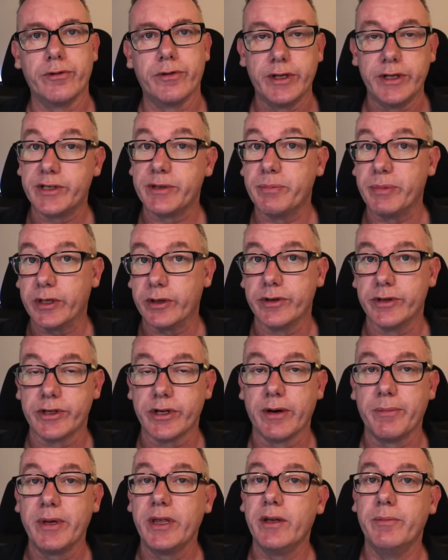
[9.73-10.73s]
this because
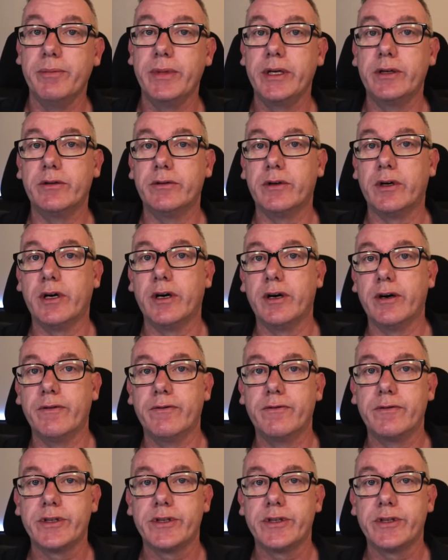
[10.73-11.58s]
I'm in the middle of